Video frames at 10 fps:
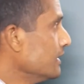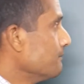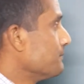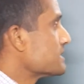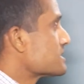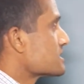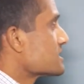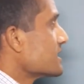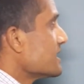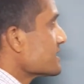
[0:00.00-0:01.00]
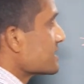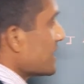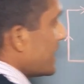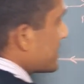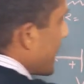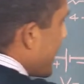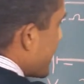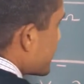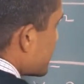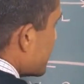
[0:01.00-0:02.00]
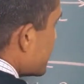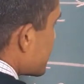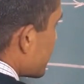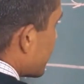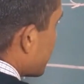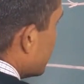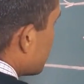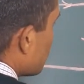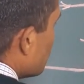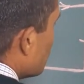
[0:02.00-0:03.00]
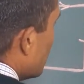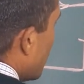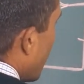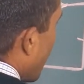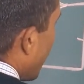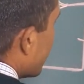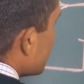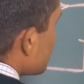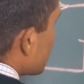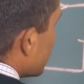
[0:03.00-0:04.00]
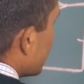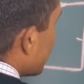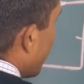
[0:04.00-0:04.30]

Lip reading: which says that H is equal to I square